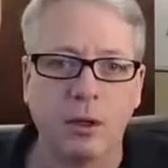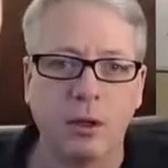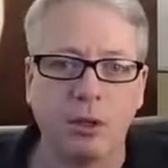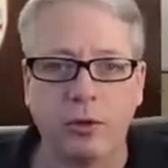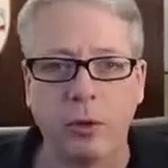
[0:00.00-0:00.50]

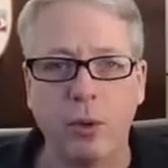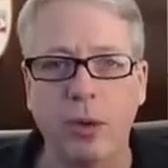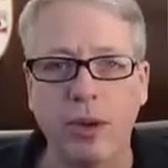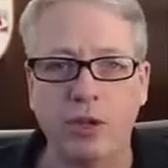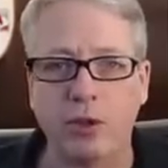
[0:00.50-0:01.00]
So if you want to
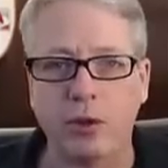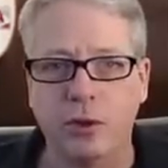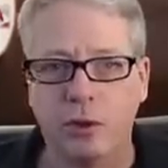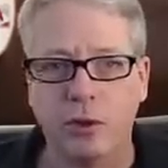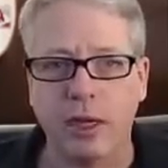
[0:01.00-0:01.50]
make sure
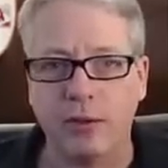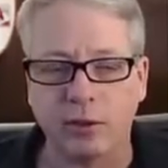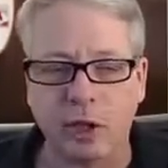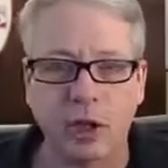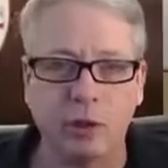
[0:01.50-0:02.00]
that you get as
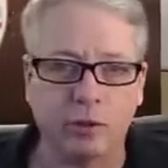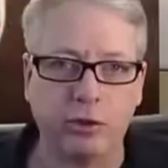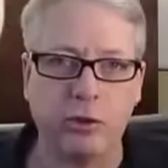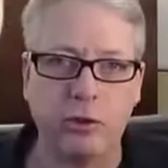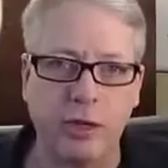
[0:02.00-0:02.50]
close
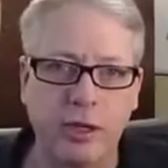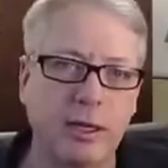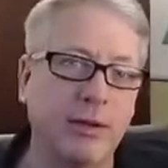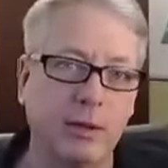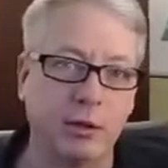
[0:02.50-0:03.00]
to the
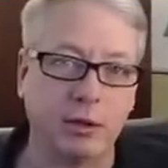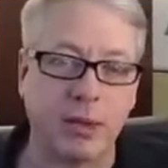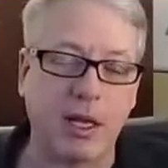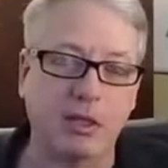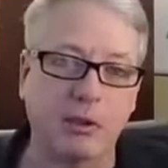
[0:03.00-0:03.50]
individual as
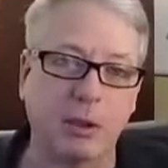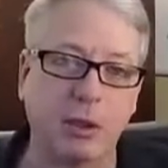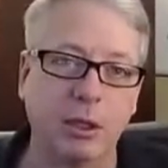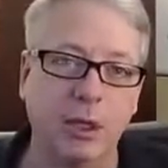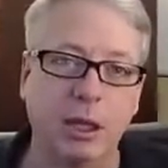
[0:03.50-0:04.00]

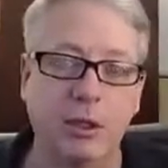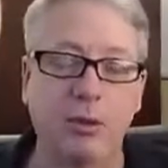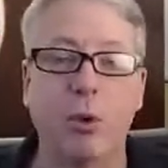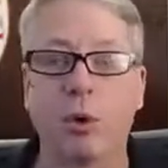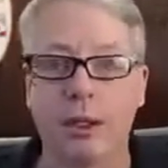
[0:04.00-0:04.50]
possible, the
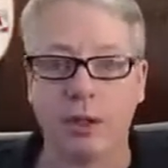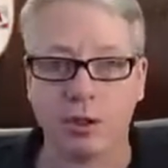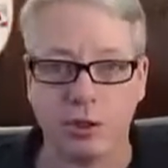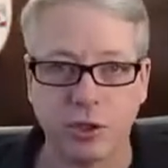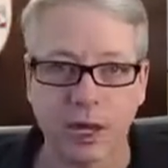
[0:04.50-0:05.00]
more
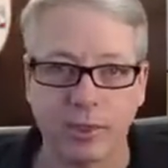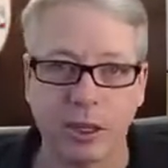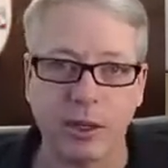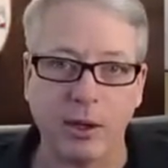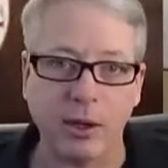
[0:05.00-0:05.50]
letters you type
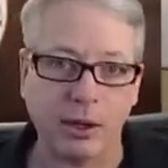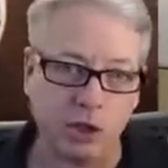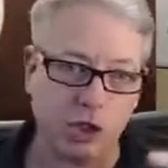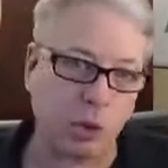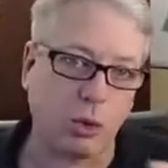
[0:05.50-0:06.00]
in, the
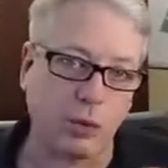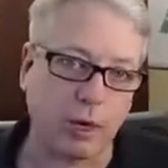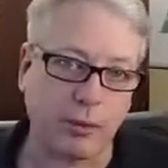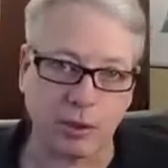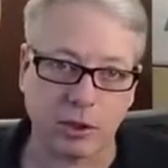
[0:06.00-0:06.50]
shorter
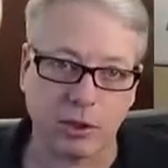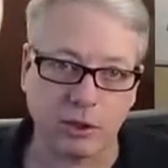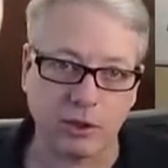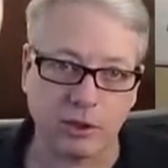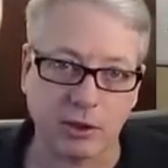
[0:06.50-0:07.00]
that return
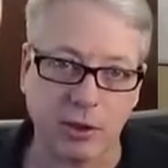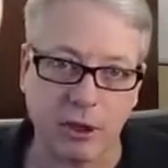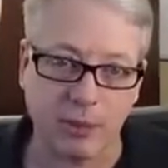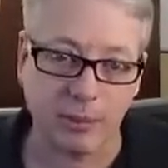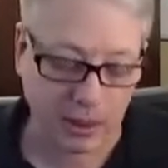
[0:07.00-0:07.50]
list is
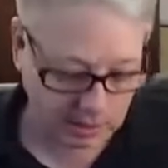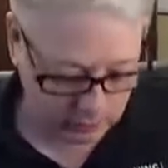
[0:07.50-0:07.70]
going to be.